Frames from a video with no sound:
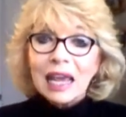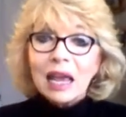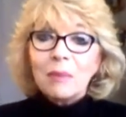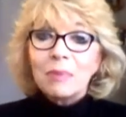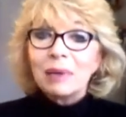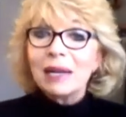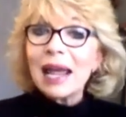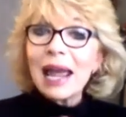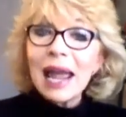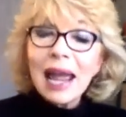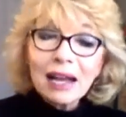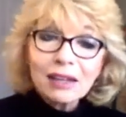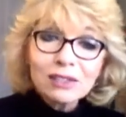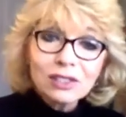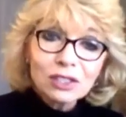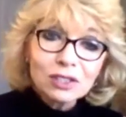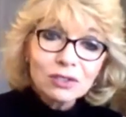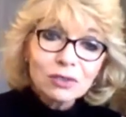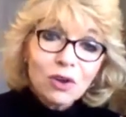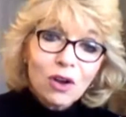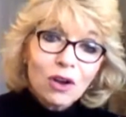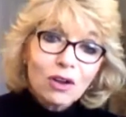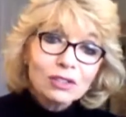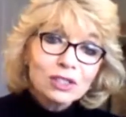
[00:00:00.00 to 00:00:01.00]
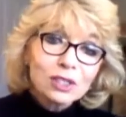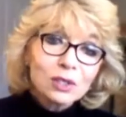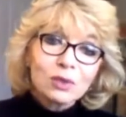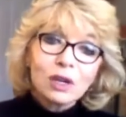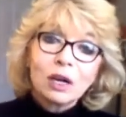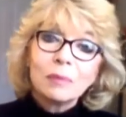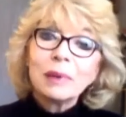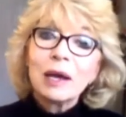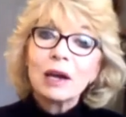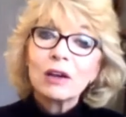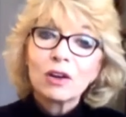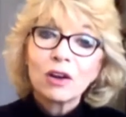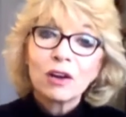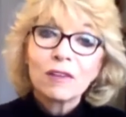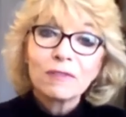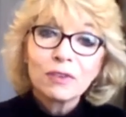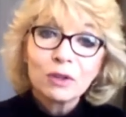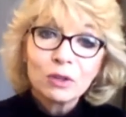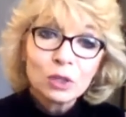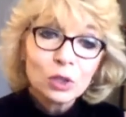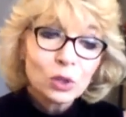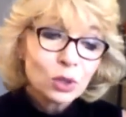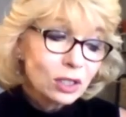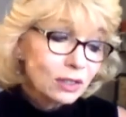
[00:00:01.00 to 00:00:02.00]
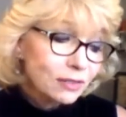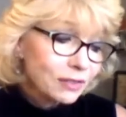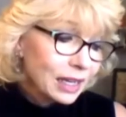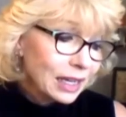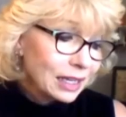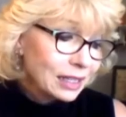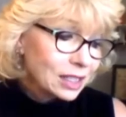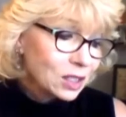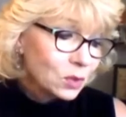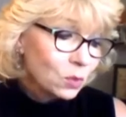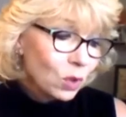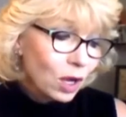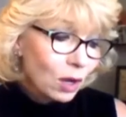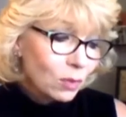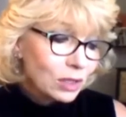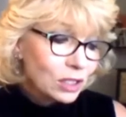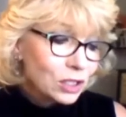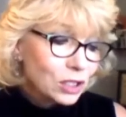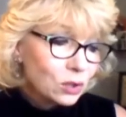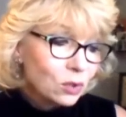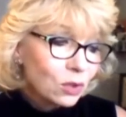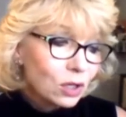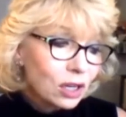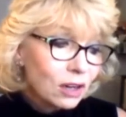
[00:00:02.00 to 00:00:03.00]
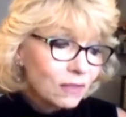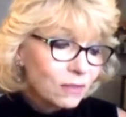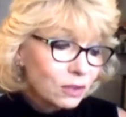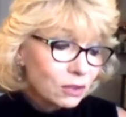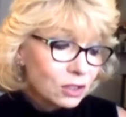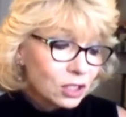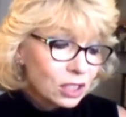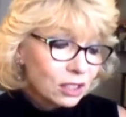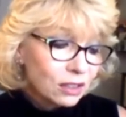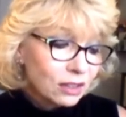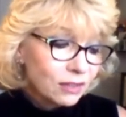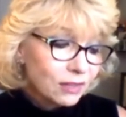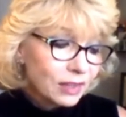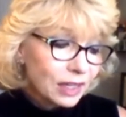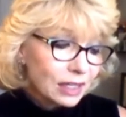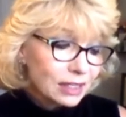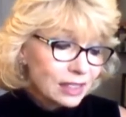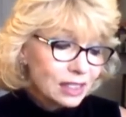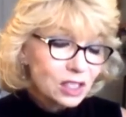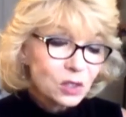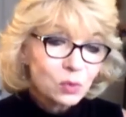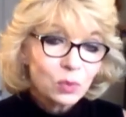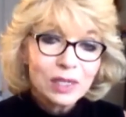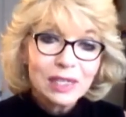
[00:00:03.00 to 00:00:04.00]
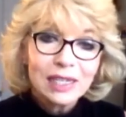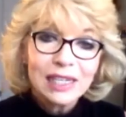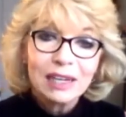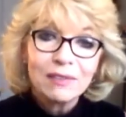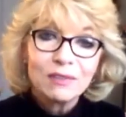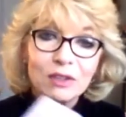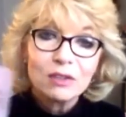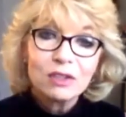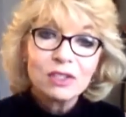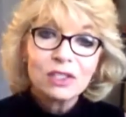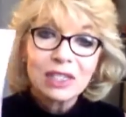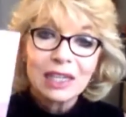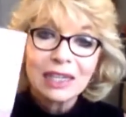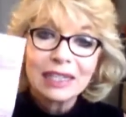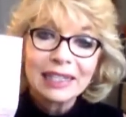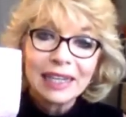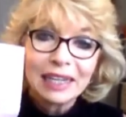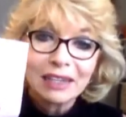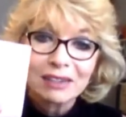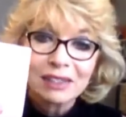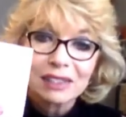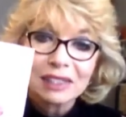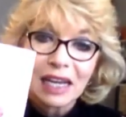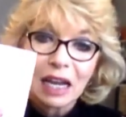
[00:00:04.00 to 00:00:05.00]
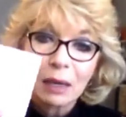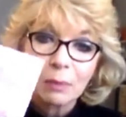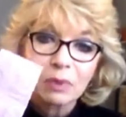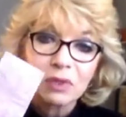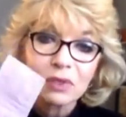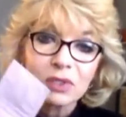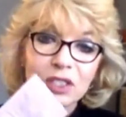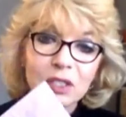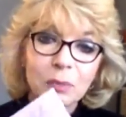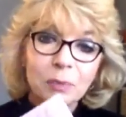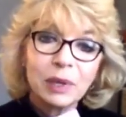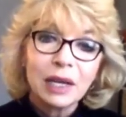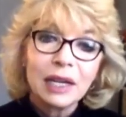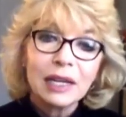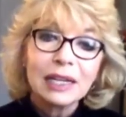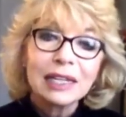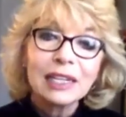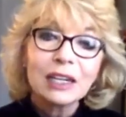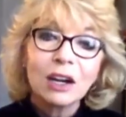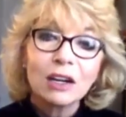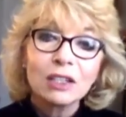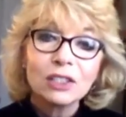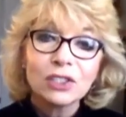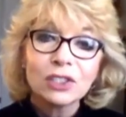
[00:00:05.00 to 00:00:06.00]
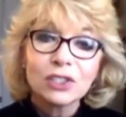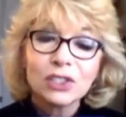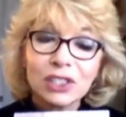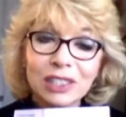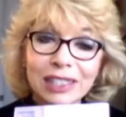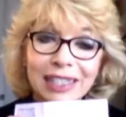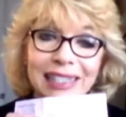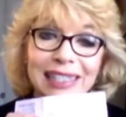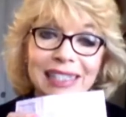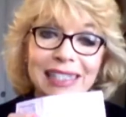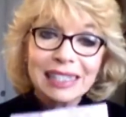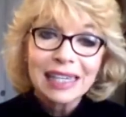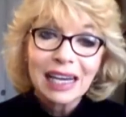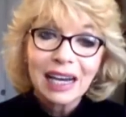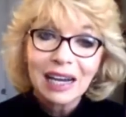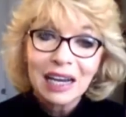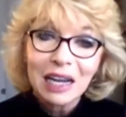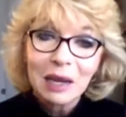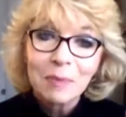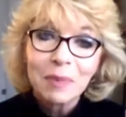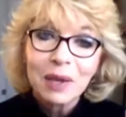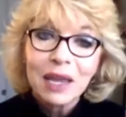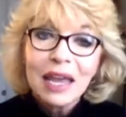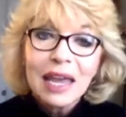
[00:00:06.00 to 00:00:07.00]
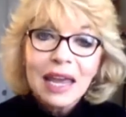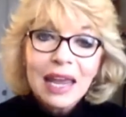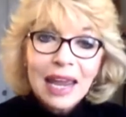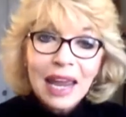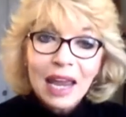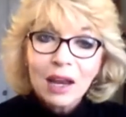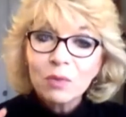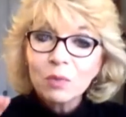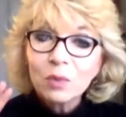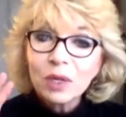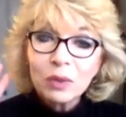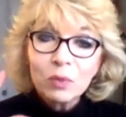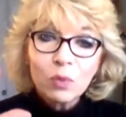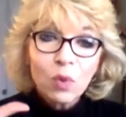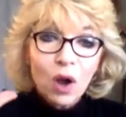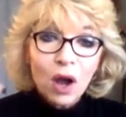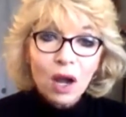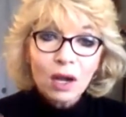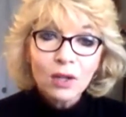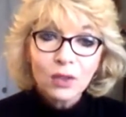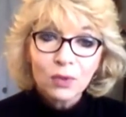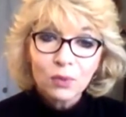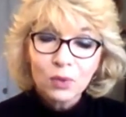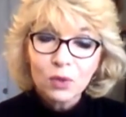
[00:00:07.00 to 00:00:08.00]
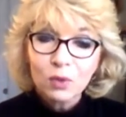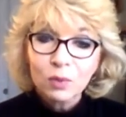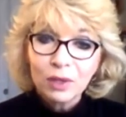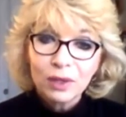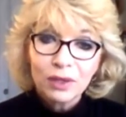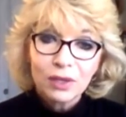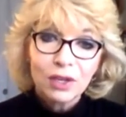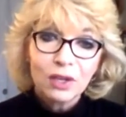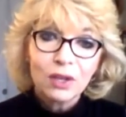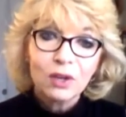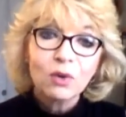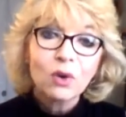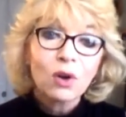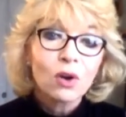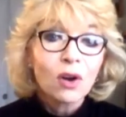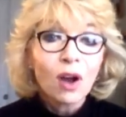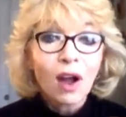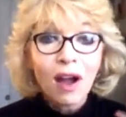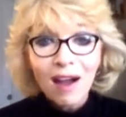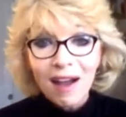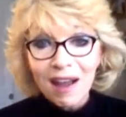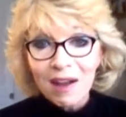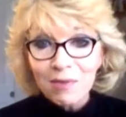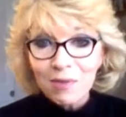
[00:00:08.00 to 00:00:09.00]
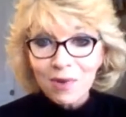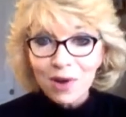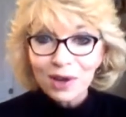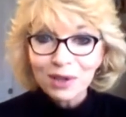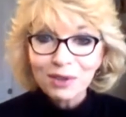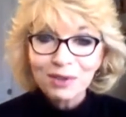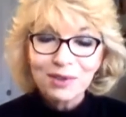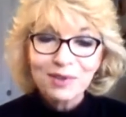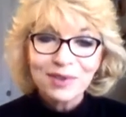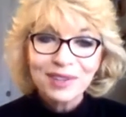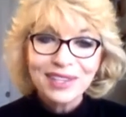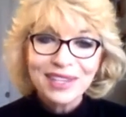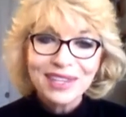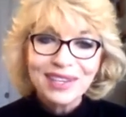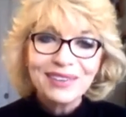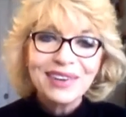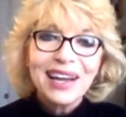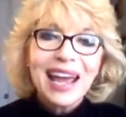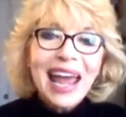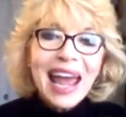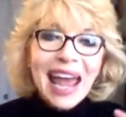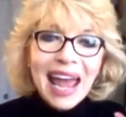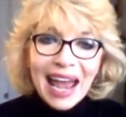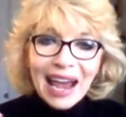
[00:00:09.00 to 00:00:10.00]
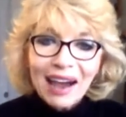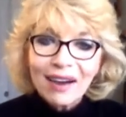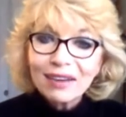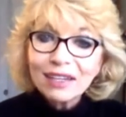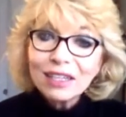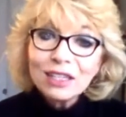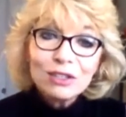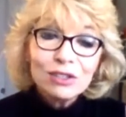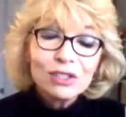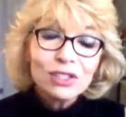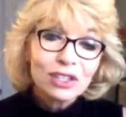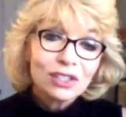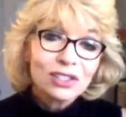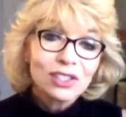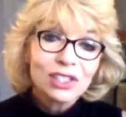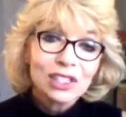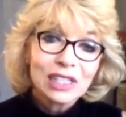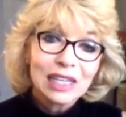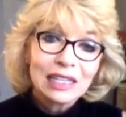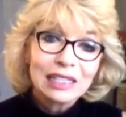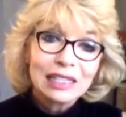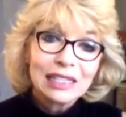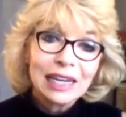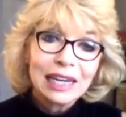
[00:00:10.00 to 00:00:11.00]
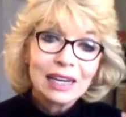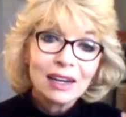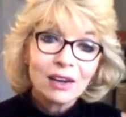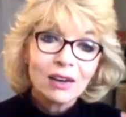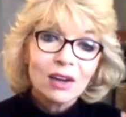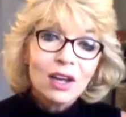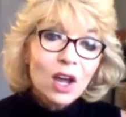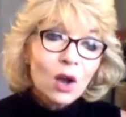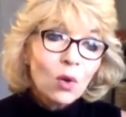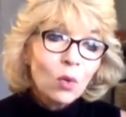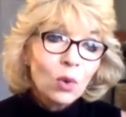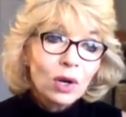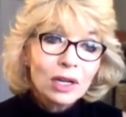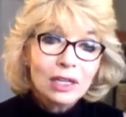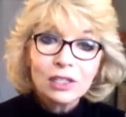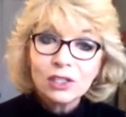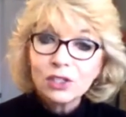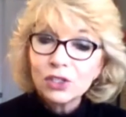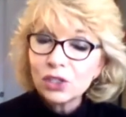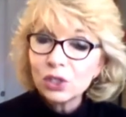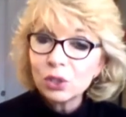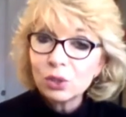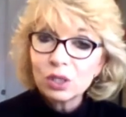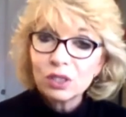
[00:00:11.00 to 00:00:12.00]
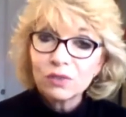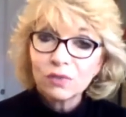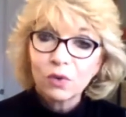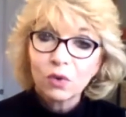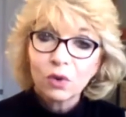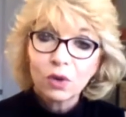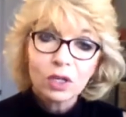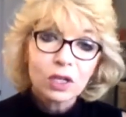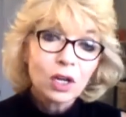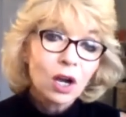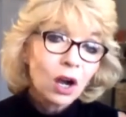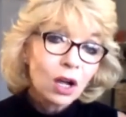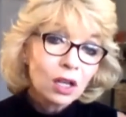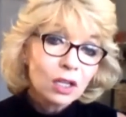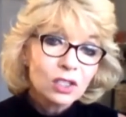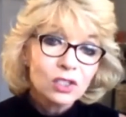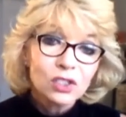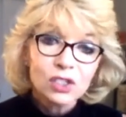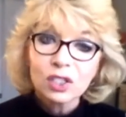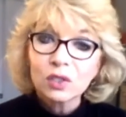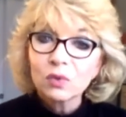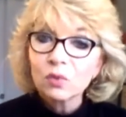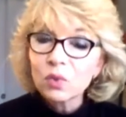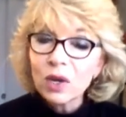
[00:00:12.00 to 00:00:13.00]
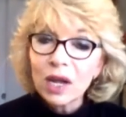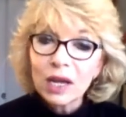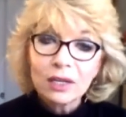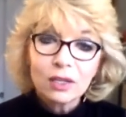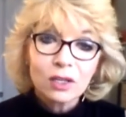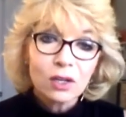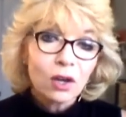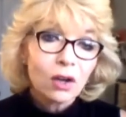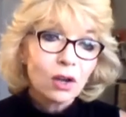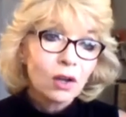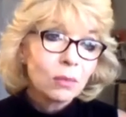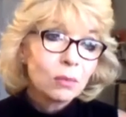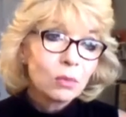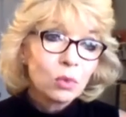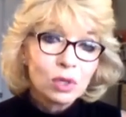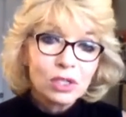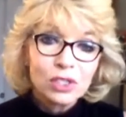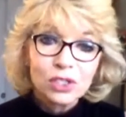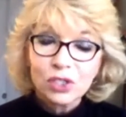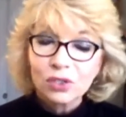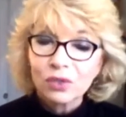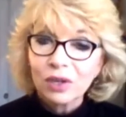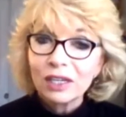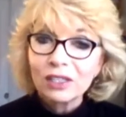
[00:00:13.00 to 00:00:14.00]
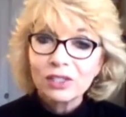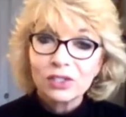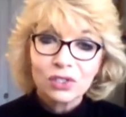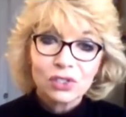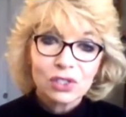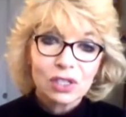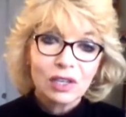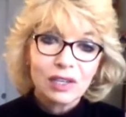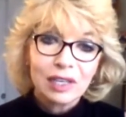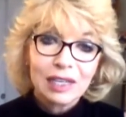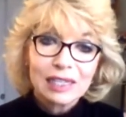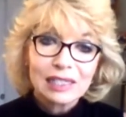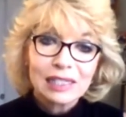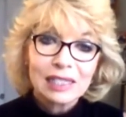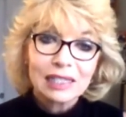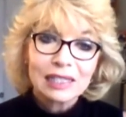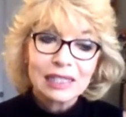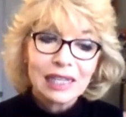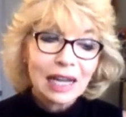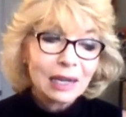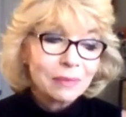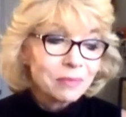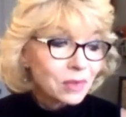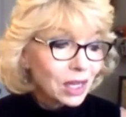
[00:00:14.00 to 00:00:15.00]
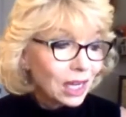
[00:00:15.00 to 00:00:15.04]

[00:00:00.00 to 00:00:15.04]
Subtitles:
But ask her also about our virtual events. What we do on our virtual events is we give you skincare samples depending on your skin type. And we walk through with you, or I walk through with you, how to use our skincare, what it's used for, collagen, retinol, moisturizers, and things like that.